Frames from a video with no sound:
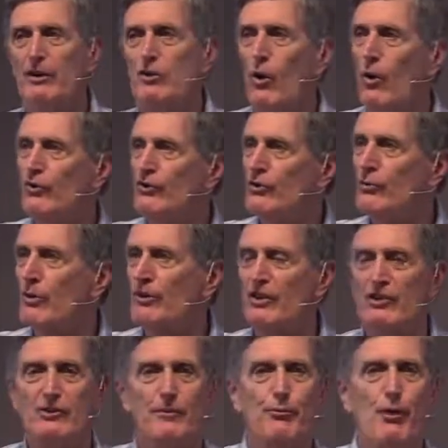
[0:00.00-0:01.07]
told you were
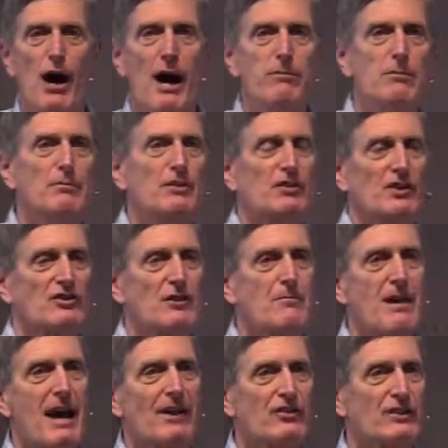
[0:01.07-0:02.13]
such a problem and such a
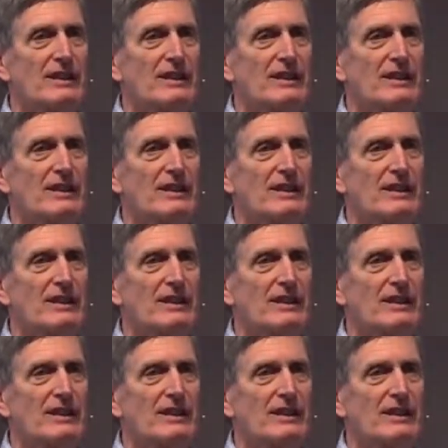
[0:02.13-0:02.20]
mess,